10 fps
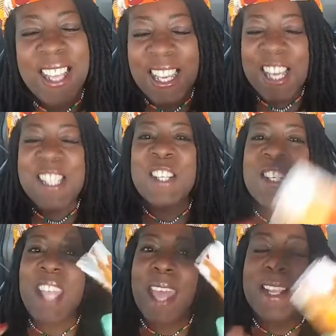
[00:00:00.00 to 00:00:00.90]
So
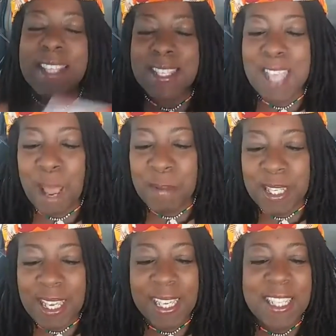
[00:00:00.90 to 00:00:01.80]
shout out to
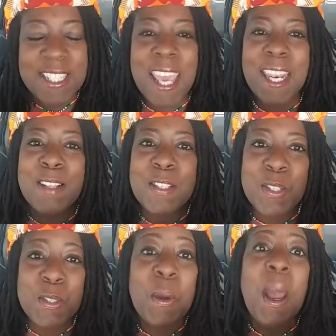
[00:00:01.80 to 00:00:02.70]
Dominique and shout out
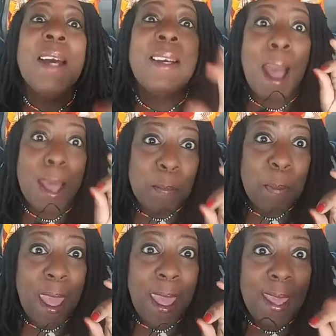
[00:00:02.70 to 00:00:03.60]
to Ghana
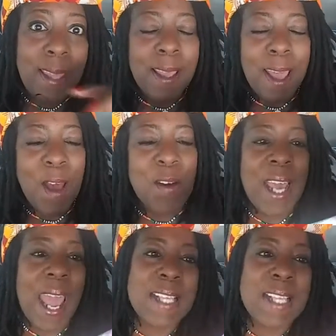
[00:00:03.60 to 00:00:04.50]
Bay.
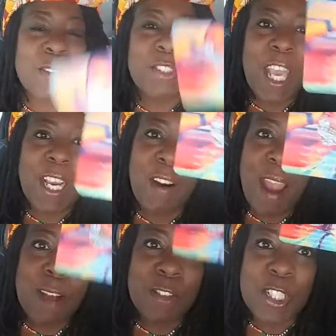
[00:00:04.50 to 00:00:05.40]
Okay, so check her
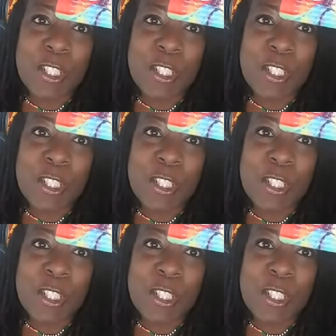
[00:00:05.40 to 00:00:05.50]
out.